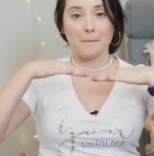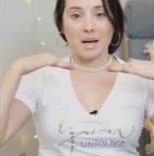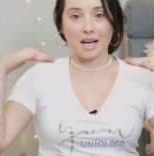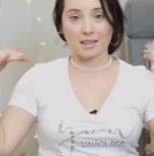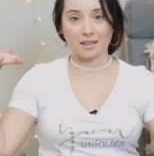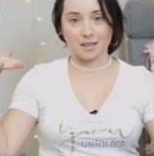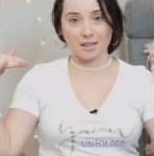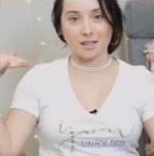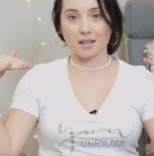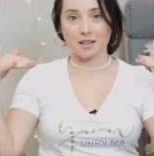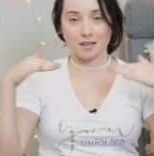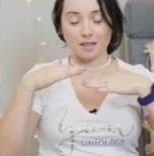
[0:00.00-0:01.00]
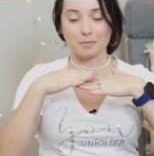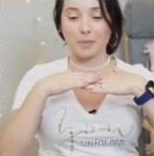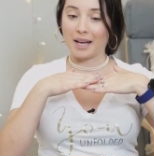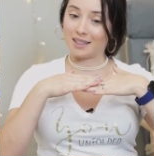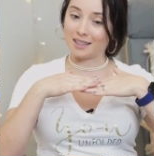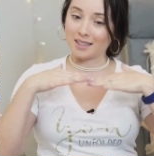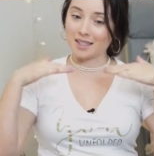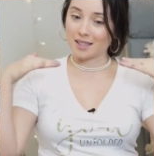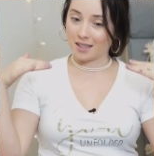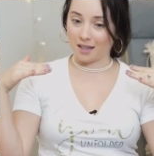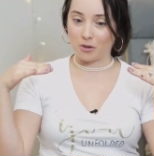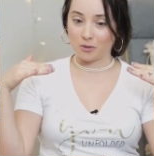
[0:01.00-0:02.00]
balance, like the balance
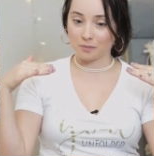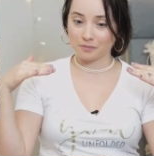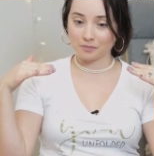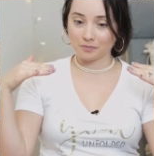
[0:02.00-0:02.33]
scale.